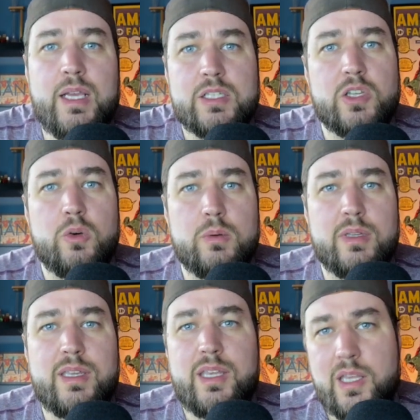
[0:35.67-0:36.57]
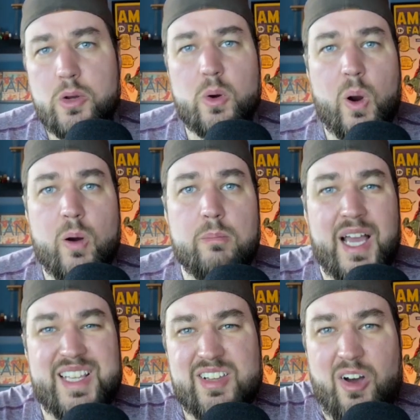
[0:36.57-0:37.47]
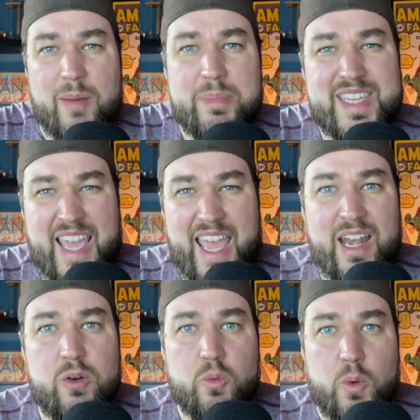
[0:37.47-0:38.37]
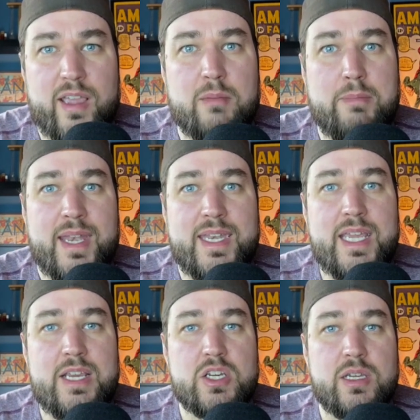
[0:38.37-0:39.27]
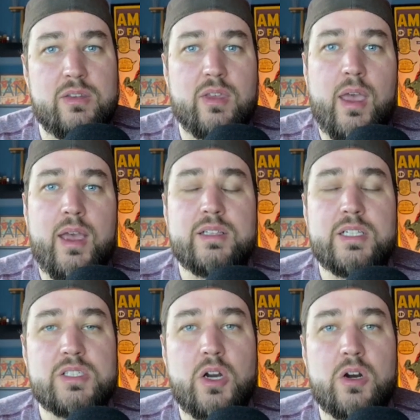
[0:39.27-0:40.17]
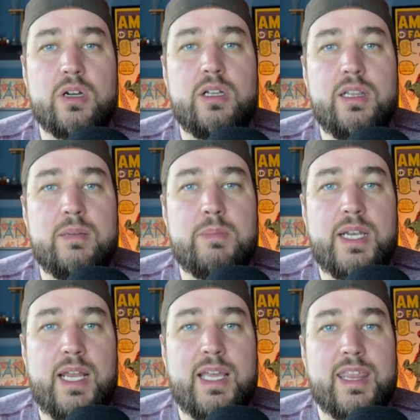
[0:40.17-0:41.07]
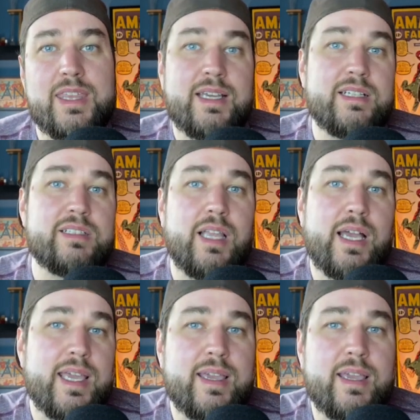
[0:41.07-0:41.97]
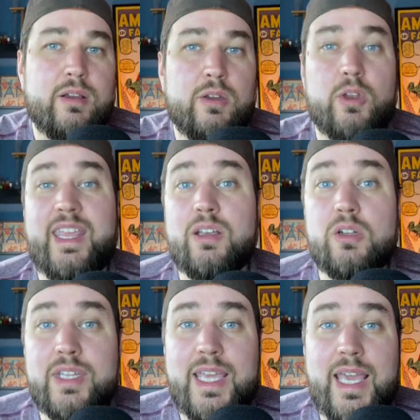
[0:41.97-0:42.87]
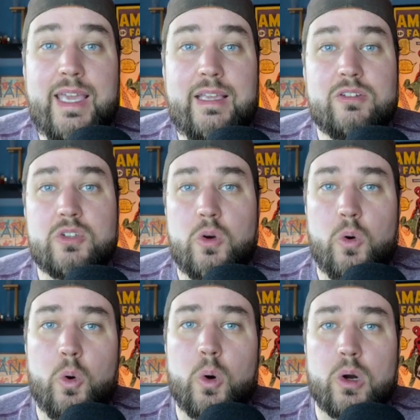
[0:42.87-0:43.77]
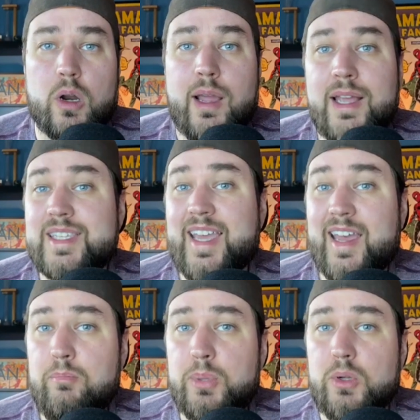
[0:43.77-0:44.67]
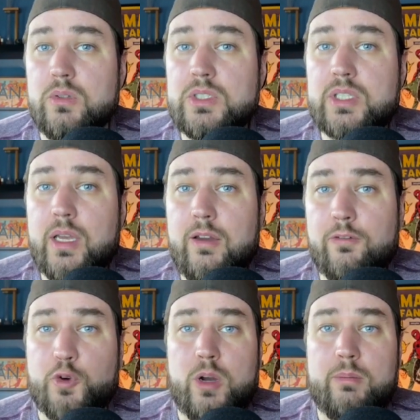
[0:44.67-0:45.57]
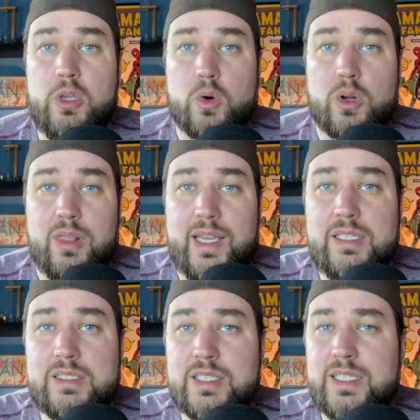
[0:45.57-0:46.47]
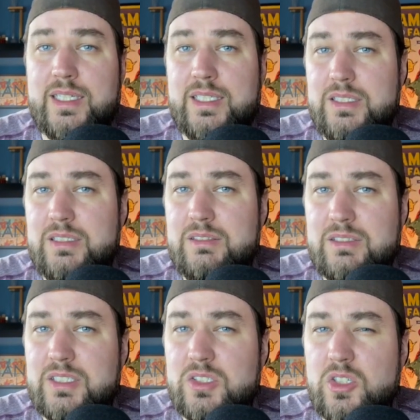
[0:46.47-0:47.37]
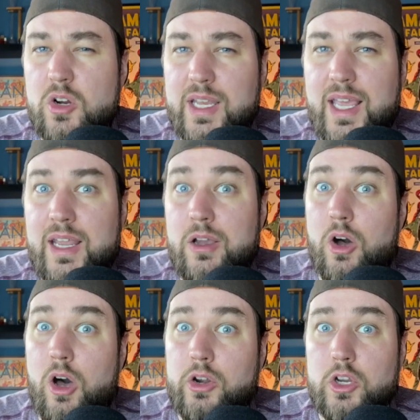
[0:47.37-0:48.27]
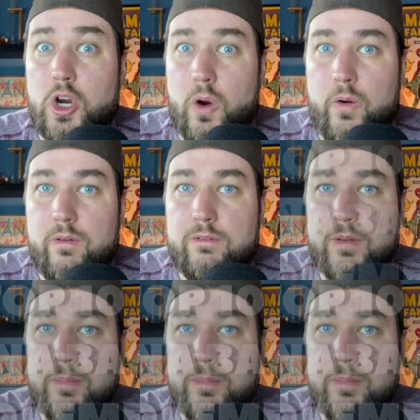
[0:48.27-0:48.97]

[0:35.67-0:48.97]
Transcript: So here are my top 10 recommendations to start eliminating things like guild gates or temples from your list and start getting on curve.